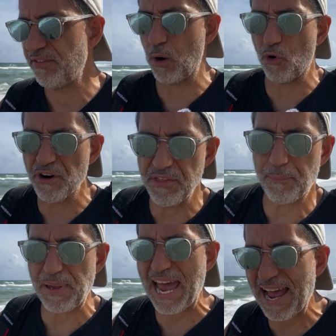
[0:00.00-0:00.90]
that were in
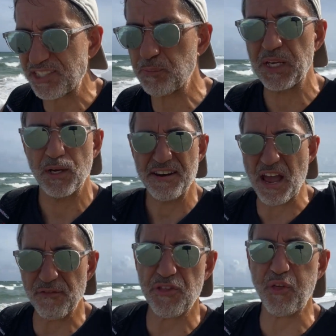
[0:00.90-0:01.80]
the past
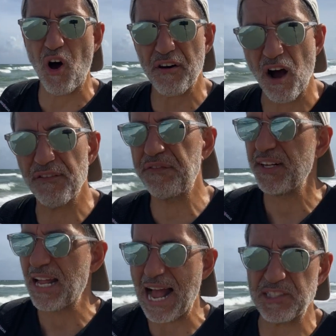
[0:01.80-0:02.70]
never thought
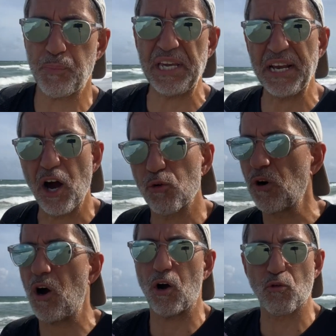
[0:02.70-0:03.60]
of as being
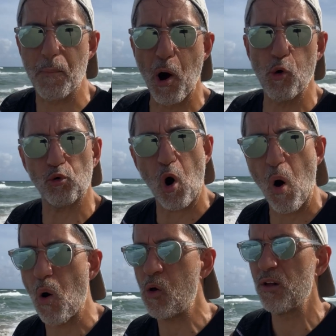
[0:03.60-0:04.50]
a remote
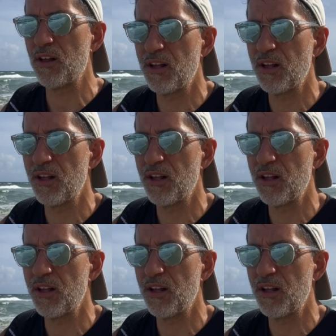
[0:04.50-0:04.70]
role